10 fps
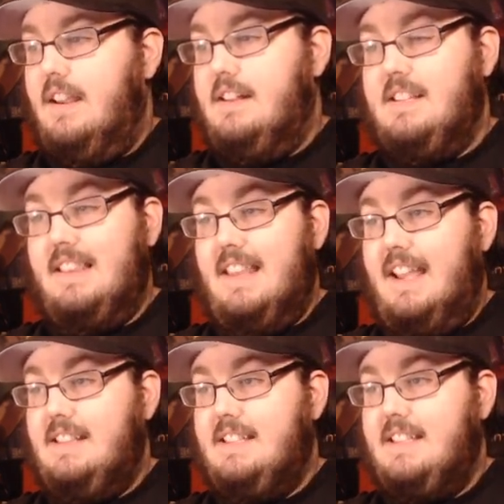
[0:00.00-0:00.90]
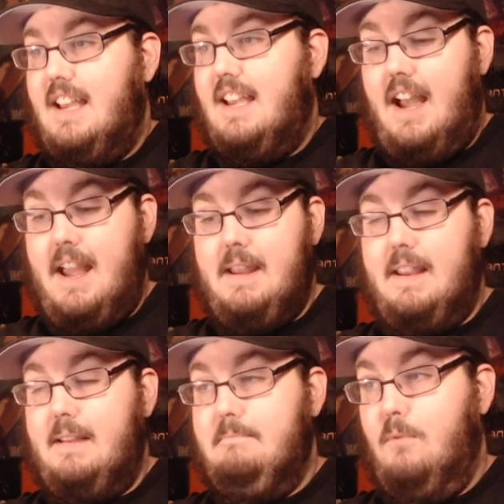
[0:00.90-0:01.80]
It's late.
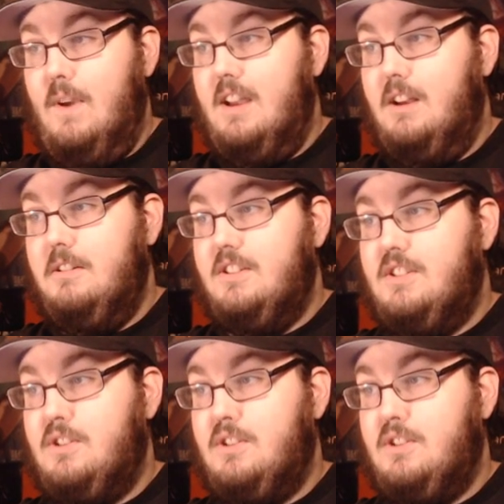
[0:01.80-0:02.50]
I will